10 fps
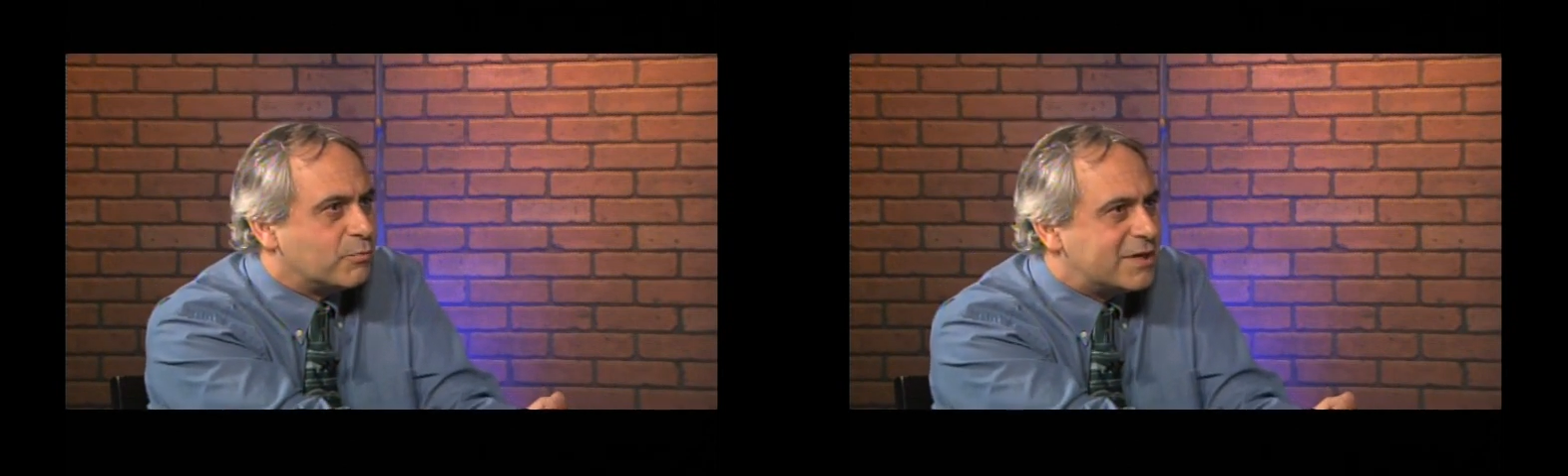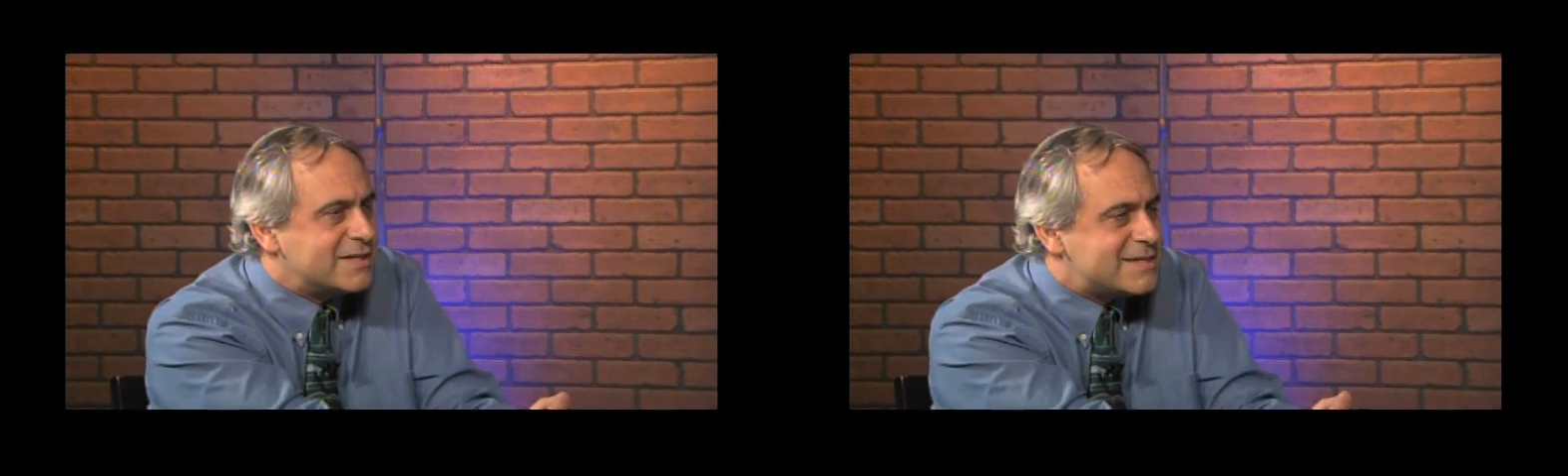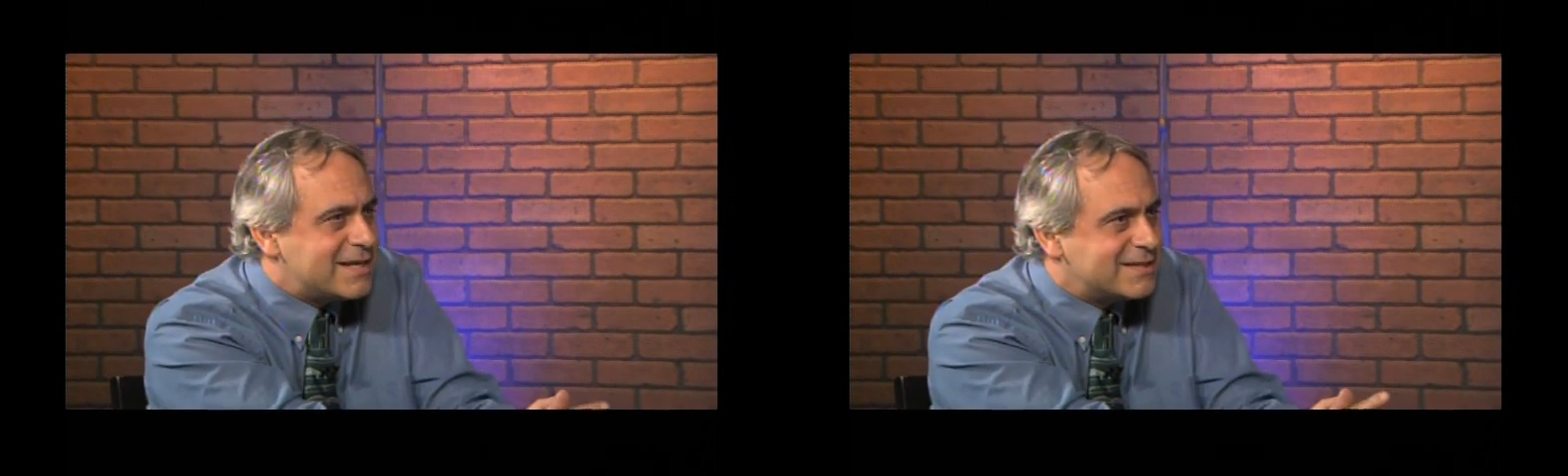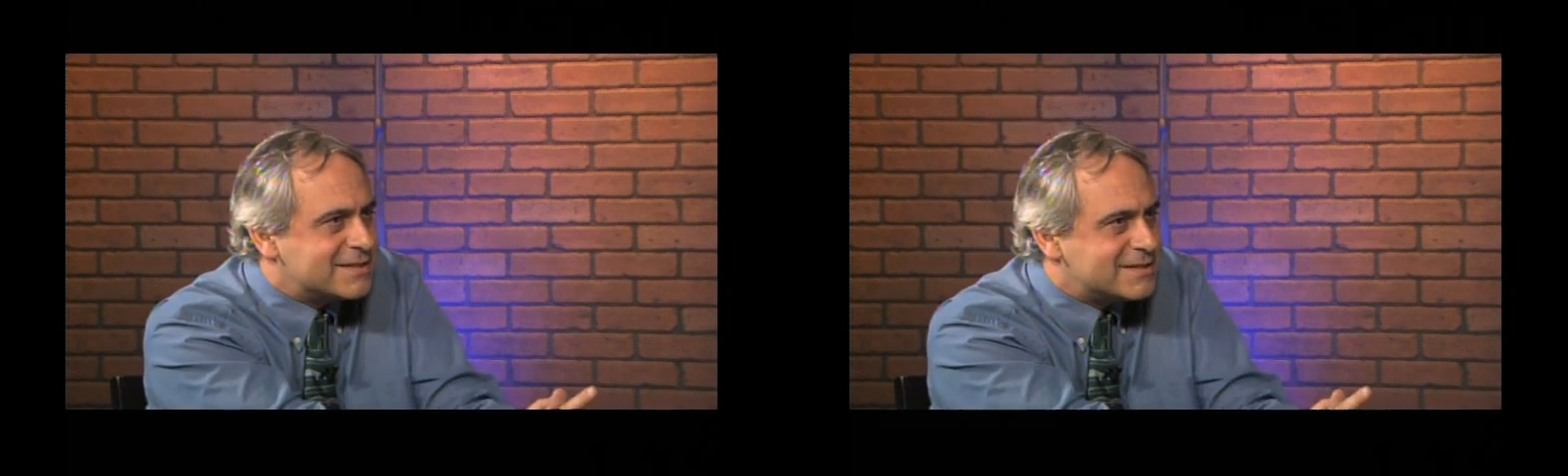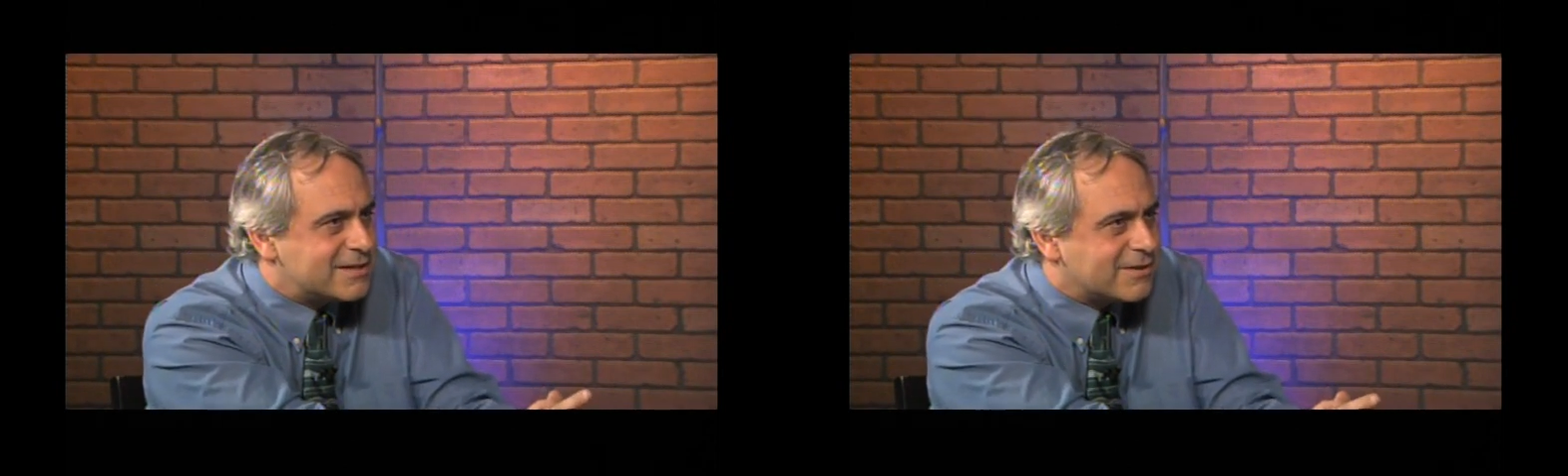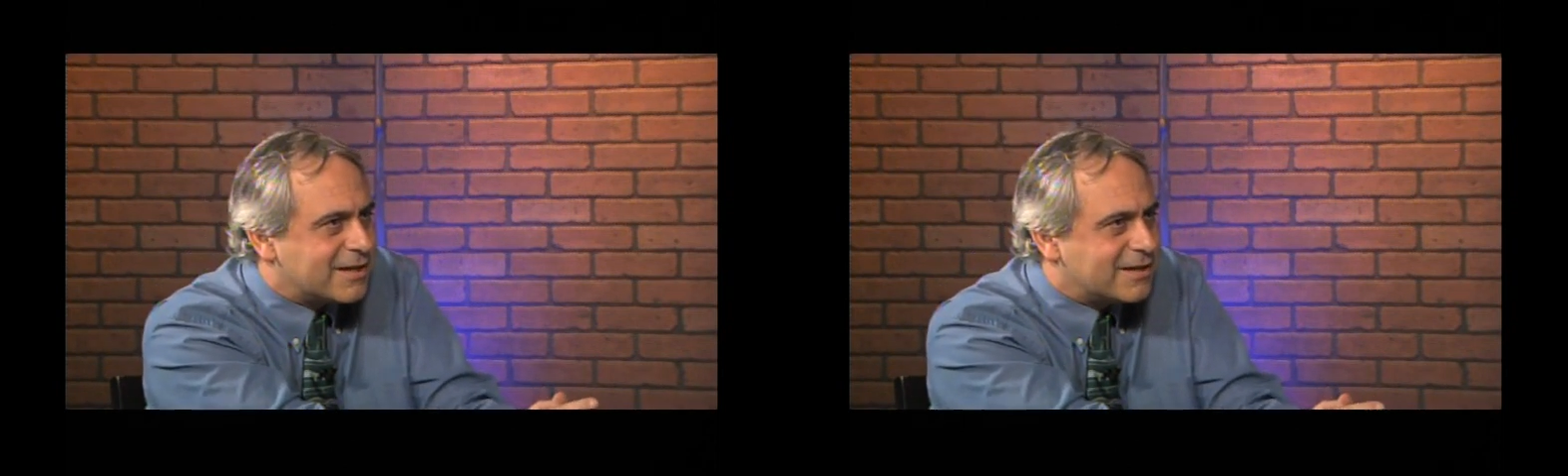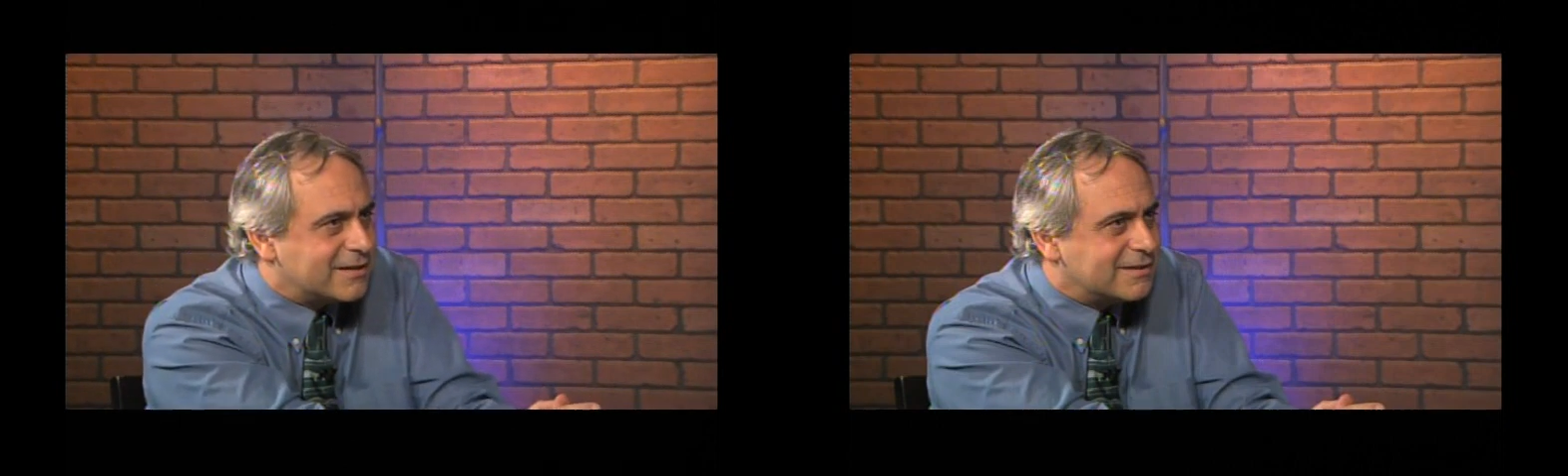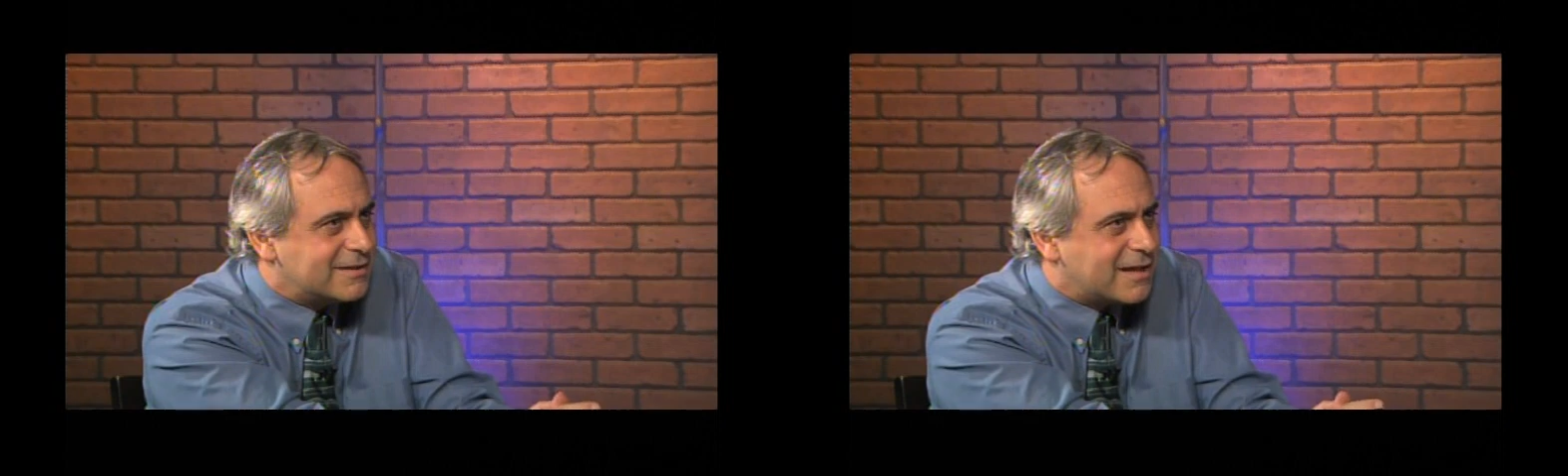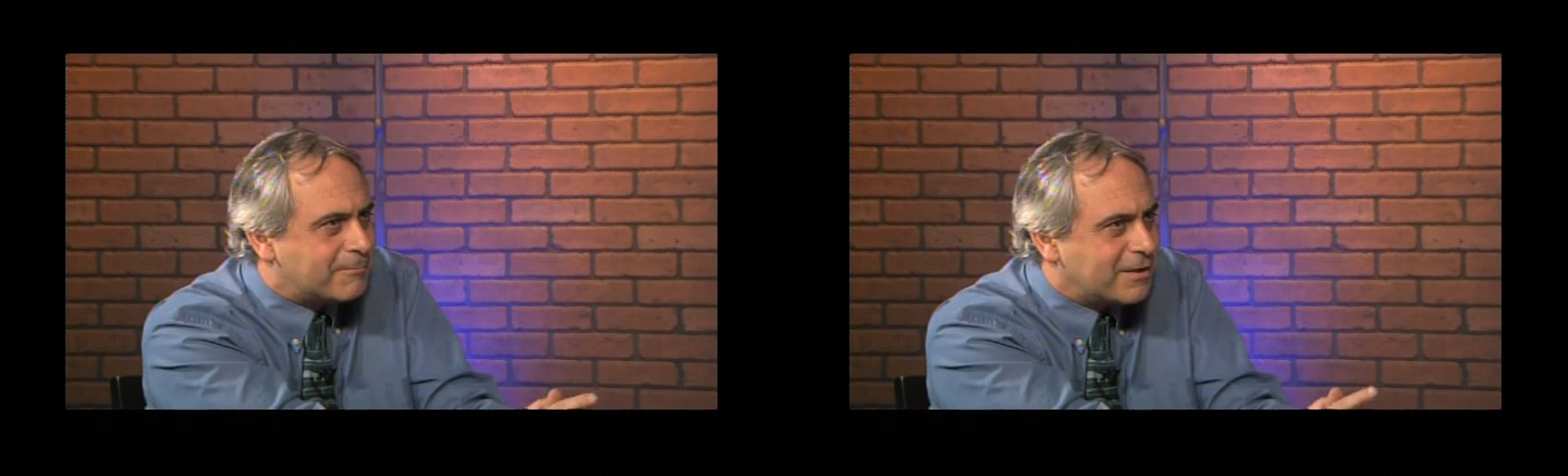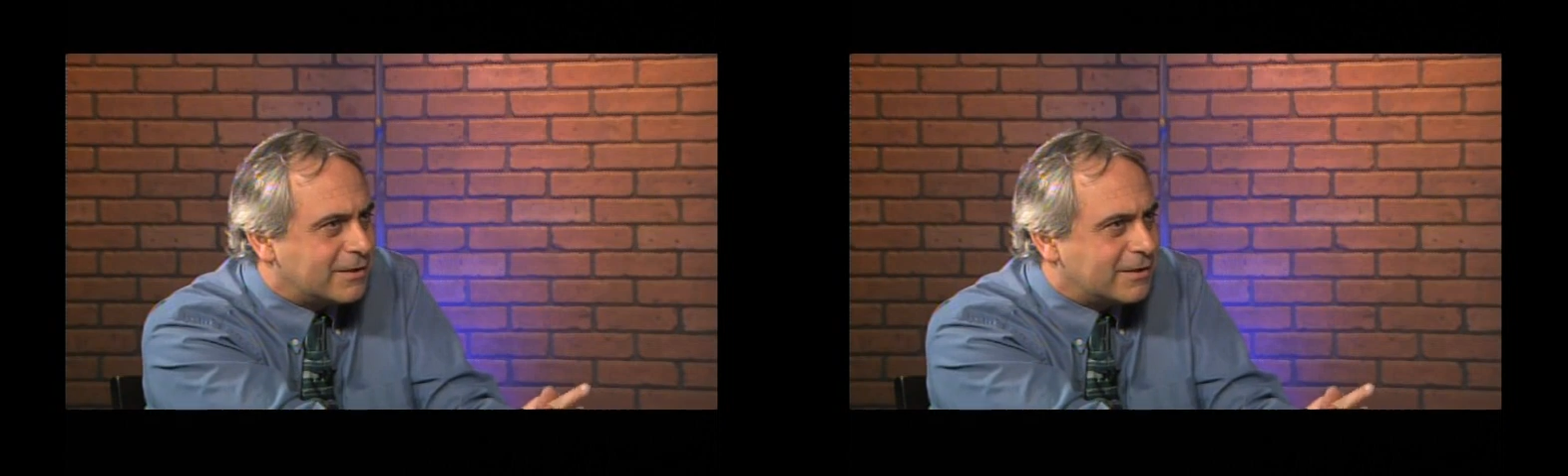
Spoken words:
What did it take to tear that apart?